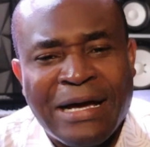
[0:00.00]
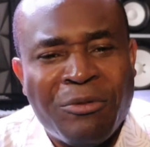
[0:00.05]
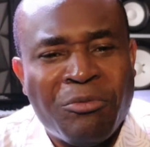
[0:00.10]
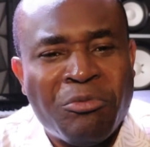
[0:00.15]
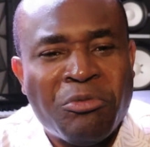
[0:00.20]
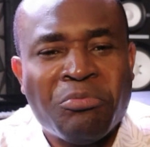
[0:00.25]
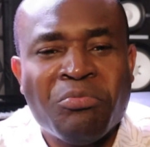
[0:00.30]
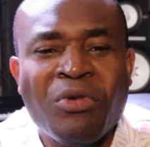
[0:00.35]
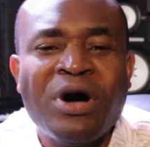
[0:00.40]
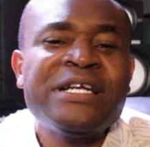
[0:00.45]
Now,
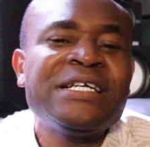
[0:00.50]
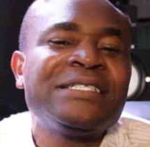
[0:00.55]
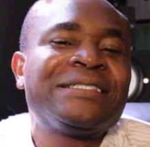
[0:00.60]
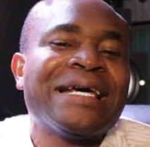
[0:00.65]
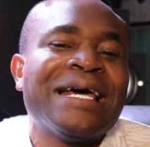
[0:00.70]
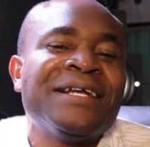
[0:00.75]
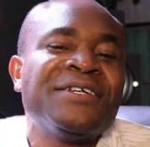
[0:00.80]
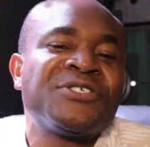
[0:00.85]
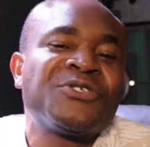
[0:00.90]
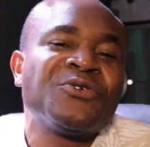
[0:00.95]
money
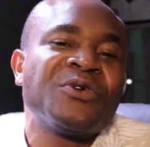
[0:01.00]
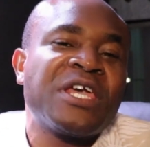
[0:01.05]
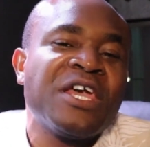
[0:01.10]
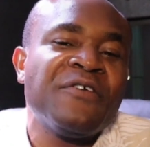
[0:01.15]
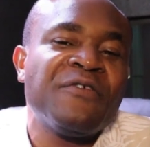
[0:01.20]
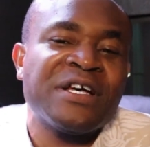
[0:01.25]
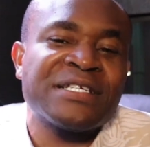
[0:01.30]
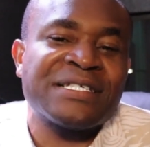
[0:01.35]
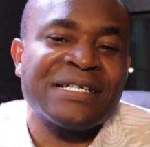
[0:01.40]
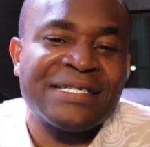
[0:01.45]
tends to
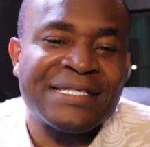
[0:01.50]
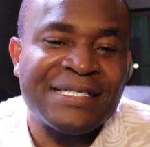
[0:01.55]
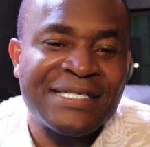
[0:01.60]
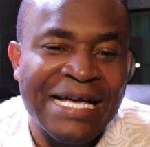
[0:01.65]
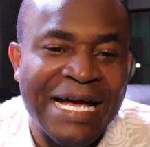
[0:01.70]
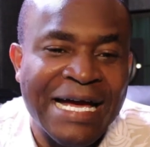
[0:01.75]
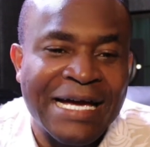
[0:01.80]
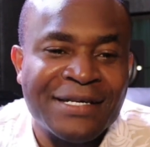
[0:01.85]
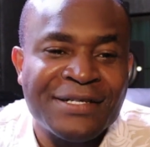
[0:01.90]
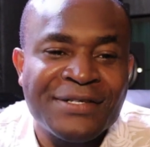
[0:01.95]
give us a
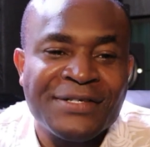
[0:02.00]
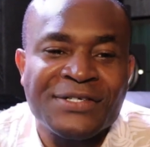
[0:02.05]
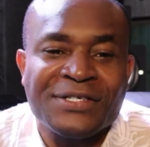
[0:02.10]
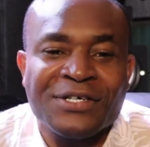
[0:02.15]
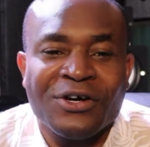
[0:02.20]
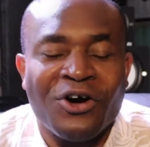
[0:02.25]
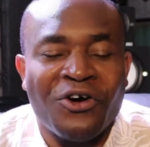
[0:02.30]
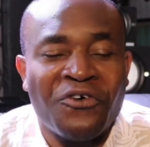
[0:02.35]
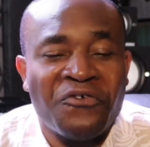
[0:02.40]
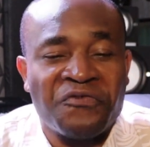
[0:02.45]
sense
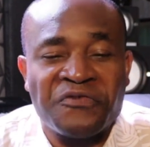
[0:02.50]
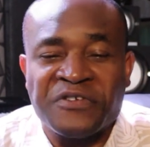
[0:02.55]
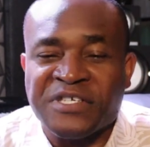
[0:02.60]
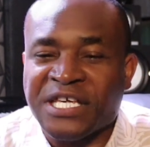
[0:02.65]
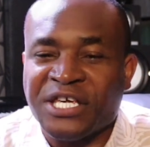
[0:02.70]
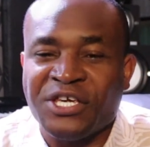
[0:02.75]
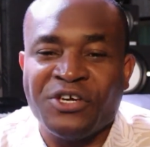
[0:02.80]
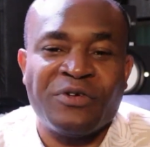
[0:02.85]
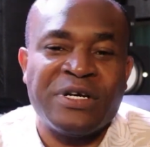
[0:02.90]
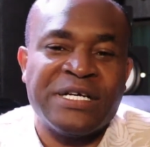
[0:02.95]
of
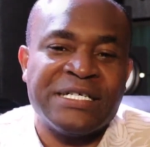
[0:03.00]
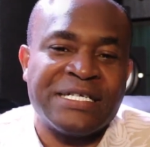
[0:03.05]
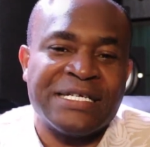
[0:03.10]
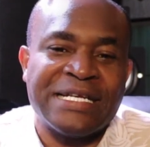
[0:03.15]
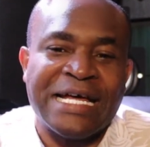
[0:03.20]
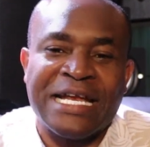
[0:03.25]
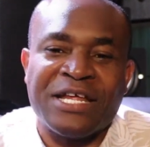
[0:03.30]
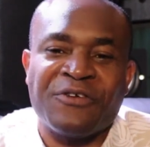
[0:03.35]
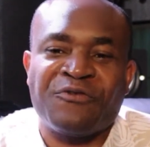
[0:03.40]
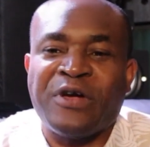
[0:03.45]
security
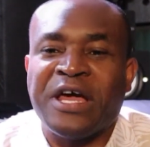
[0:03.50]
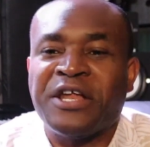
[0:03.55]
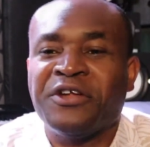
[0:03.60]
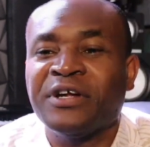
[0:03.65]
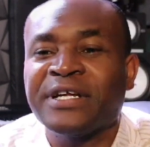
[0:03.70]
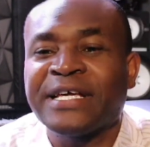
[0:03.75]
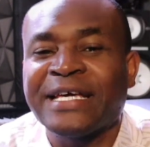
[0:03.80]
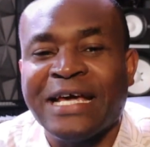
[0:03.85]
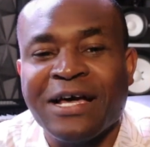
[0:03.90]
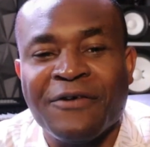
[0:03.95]
that, if we are
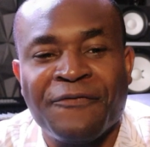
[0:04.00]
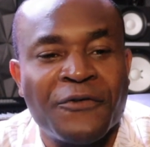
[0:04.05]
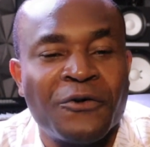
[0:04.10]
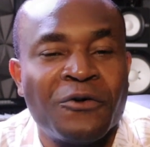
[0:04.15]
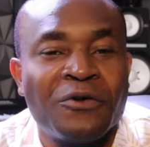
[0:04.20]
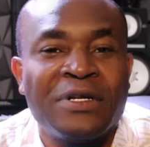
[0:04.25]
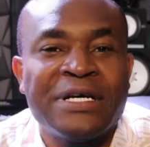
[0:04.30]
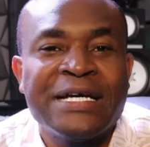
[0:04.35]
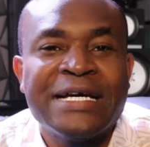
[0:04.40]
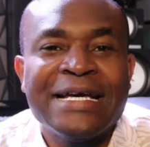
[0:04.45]
not
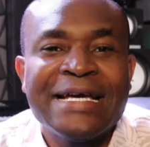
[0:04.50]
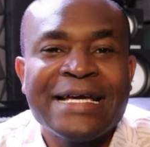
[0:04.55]
careful,